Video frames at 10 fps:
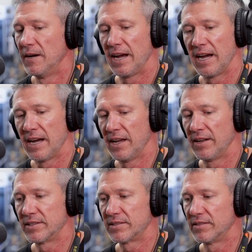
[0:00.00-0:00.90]

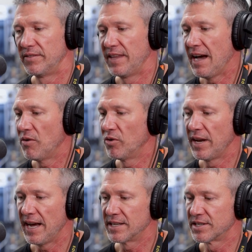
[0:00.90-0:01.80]
And that one
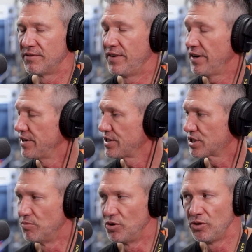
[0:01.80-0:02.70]
has a very
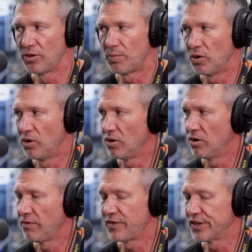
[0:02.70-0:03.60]
smooth
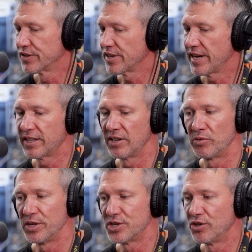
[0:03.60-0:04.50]
pull, feels like the
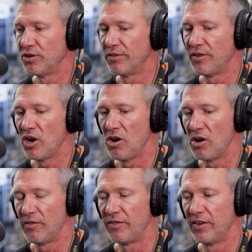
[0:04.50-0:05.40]
original
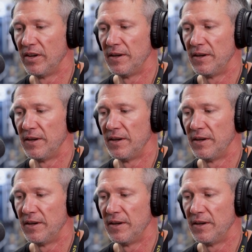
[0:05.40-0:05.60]
Evolve.